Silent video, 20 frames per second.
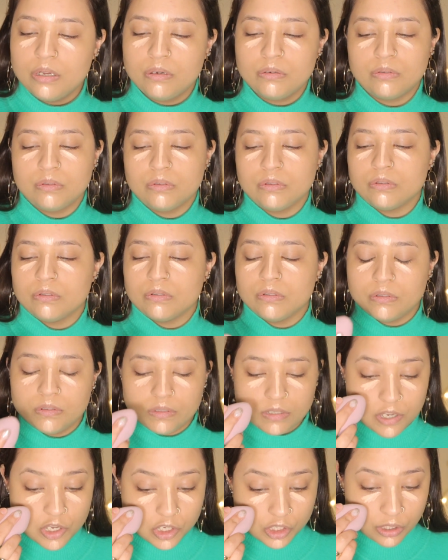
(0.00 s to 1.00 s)
Oh,
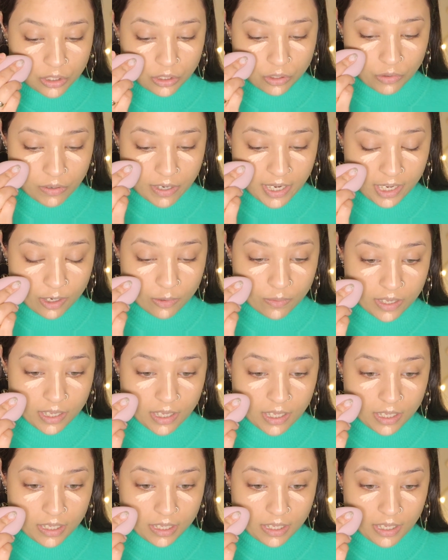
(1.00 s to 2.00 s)
straight
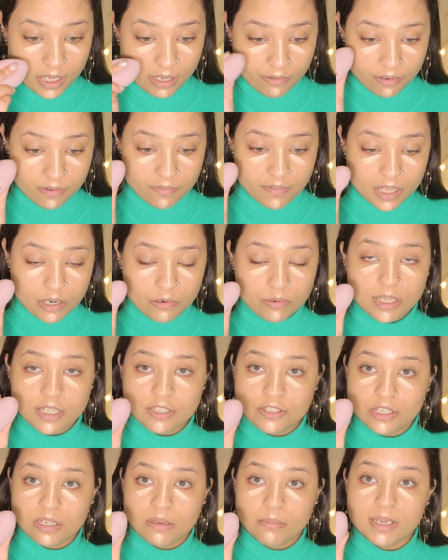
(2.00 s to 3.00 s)
away, even without
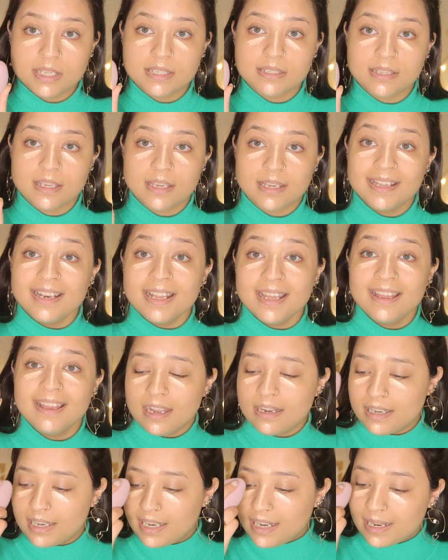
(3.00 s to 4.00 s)
touching my skin,
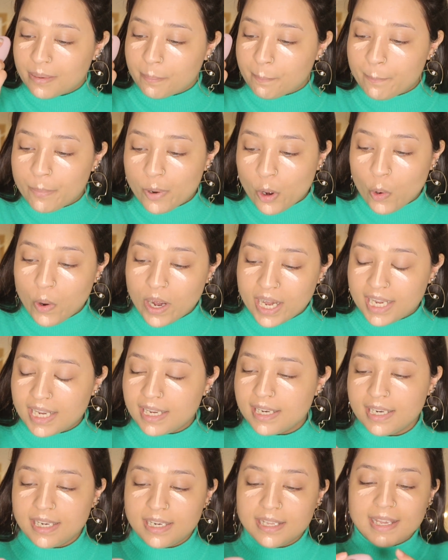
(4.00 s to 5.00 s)
I need a
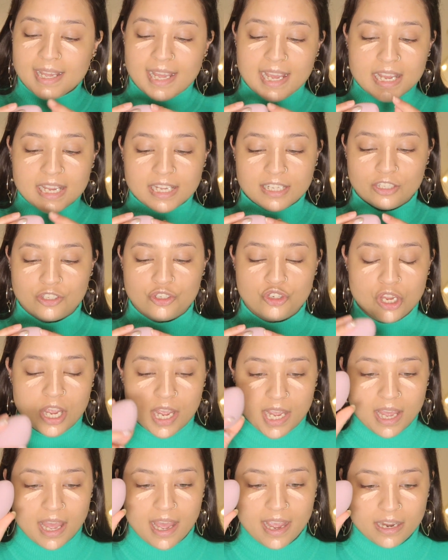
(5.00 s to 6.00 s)
pointed edge.
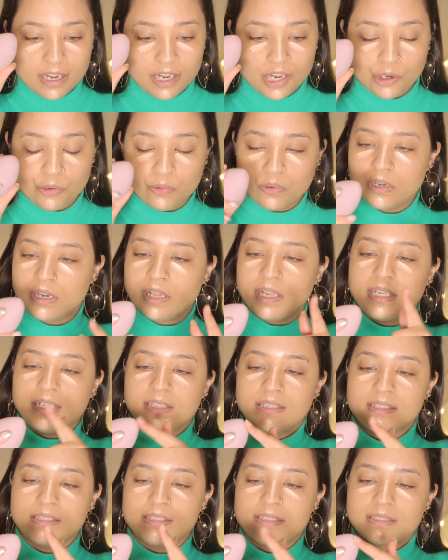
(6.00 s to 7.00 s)
I don't
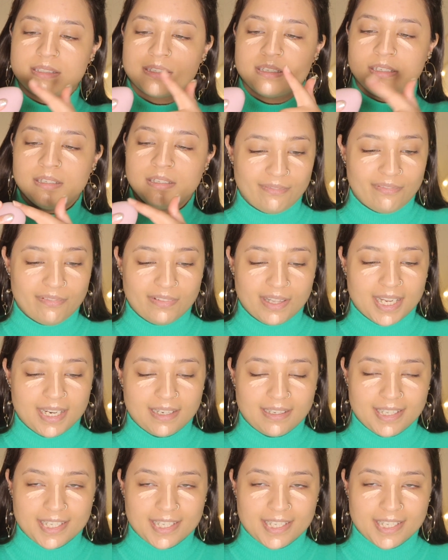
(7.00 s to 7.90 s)
like this flat